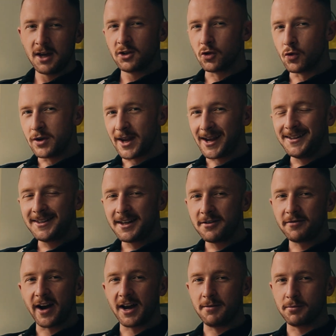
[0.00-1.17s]
So
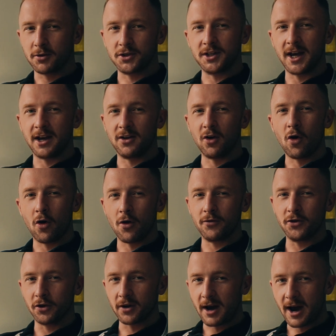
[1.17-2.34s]
95% of
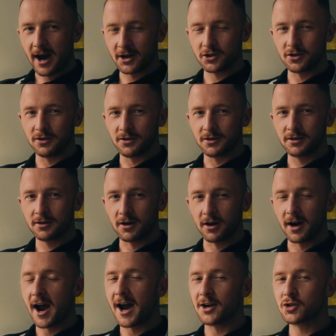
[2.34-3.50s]
your actions
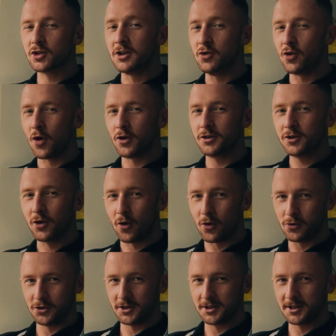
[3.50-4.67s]
are actually not
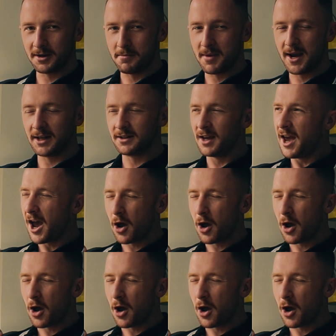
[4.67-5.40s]
consciously made.